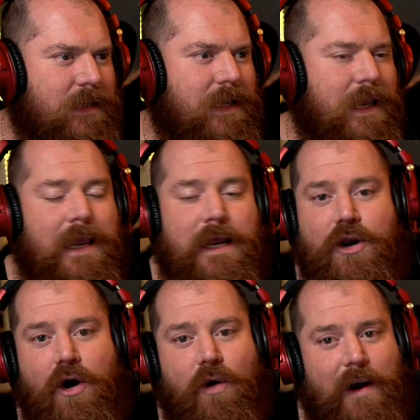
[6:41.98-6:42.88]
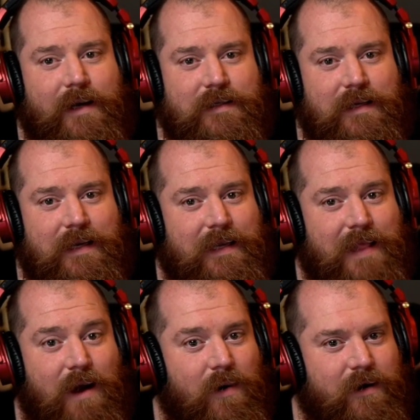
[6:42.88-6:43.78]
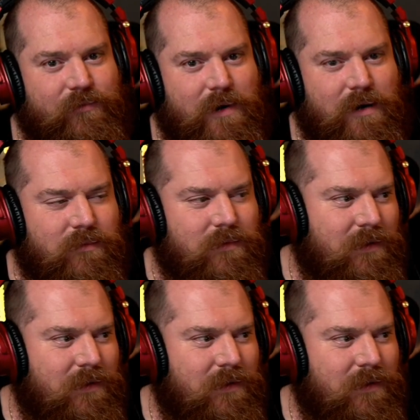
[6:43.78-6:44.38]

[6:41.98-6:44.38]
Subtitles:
Cannot wait to hear that one as well.